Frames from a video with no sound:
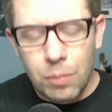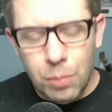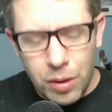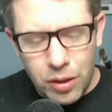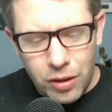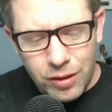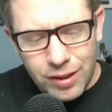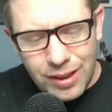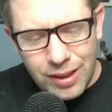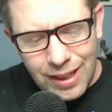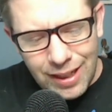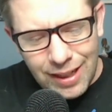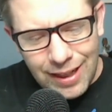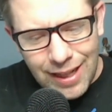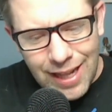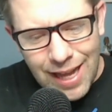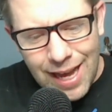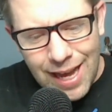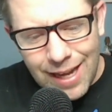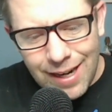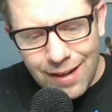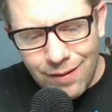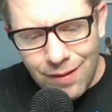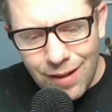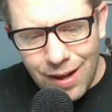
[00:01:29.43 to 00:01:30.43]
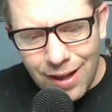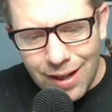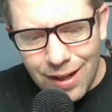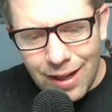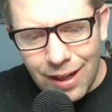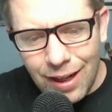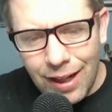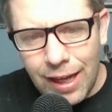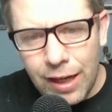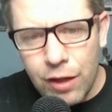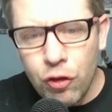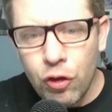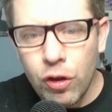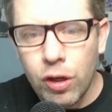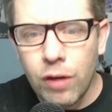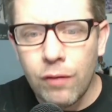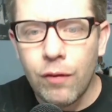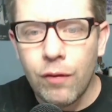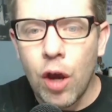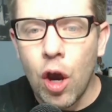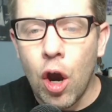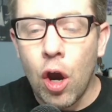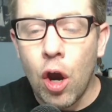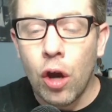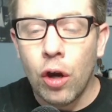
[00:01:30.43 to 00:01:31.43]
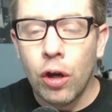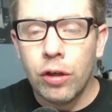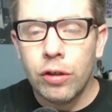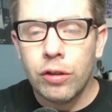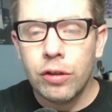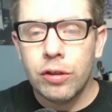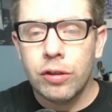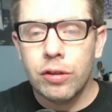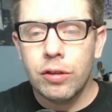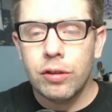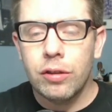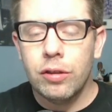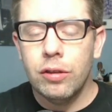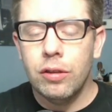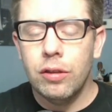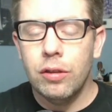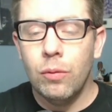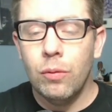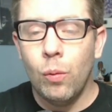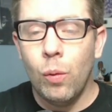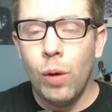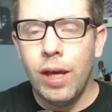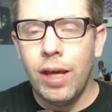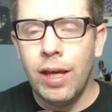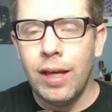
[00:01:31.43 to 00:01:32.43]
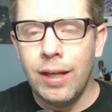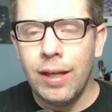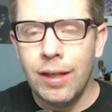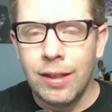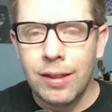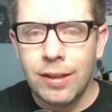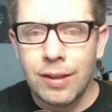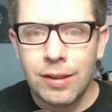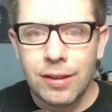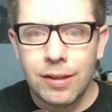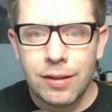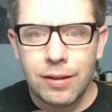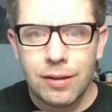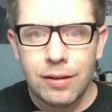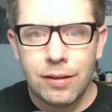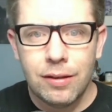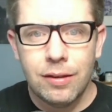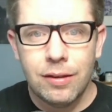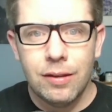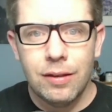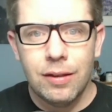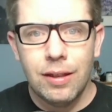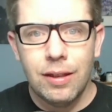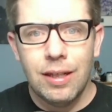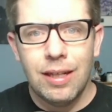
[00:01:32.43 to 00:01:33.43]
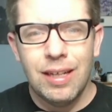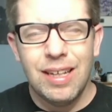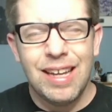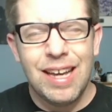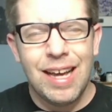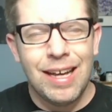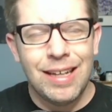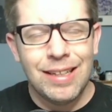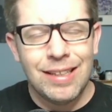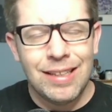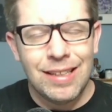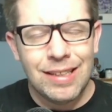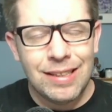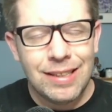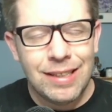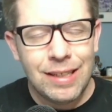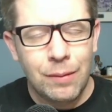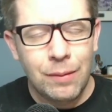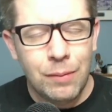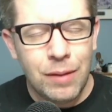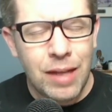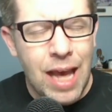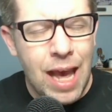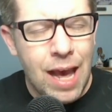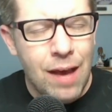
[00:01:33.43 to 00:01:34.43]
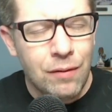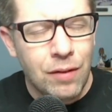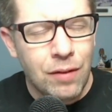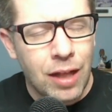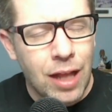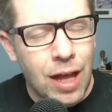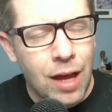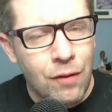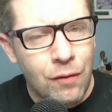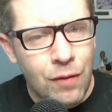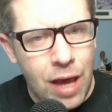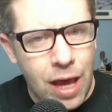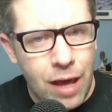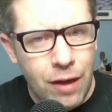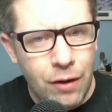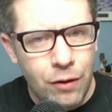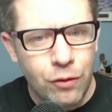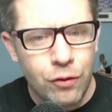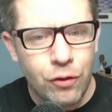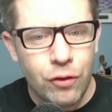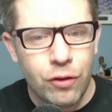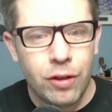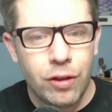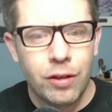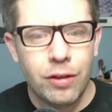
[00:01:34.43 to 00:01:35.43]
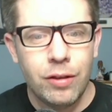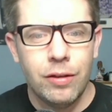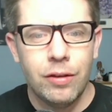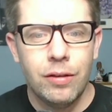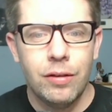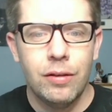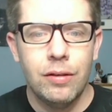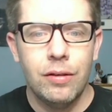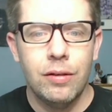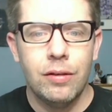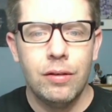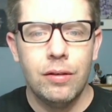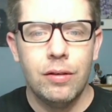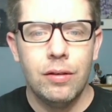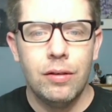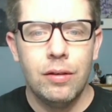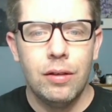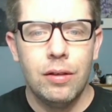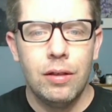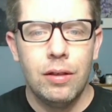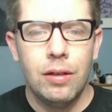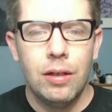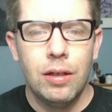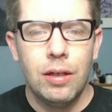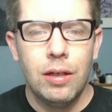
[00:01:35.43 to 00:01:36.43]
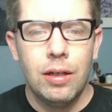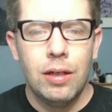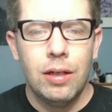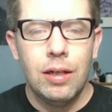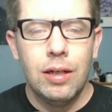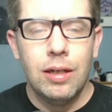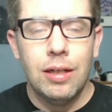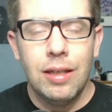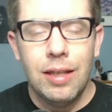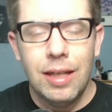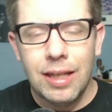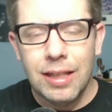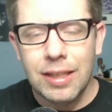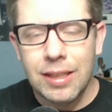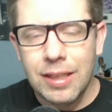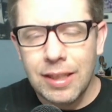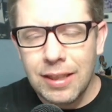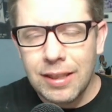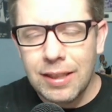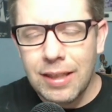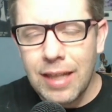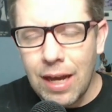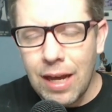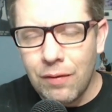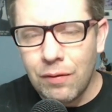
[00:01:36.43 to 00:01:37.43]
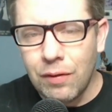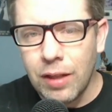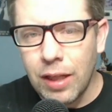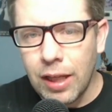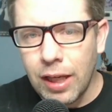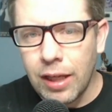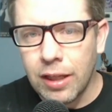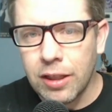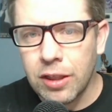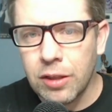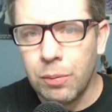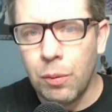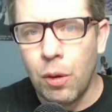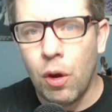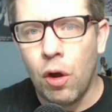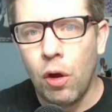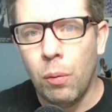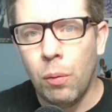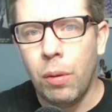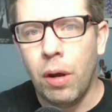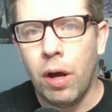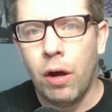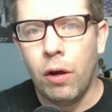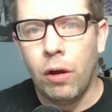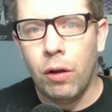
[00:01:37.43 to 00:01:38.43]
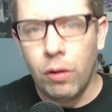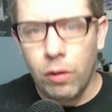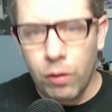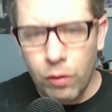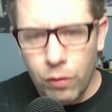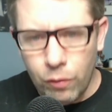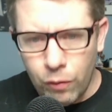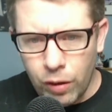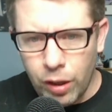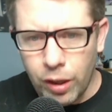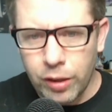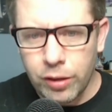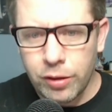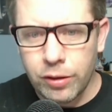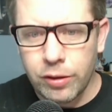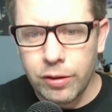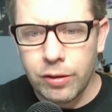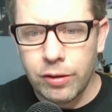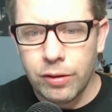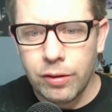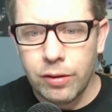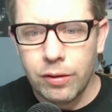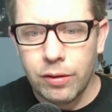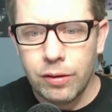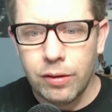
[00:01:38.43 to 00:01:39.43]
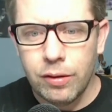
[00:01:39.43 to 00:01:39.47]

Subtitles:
But you see a collection of guards, wings, guys that seem to have a lot of energy. This is definitely a small ball roster.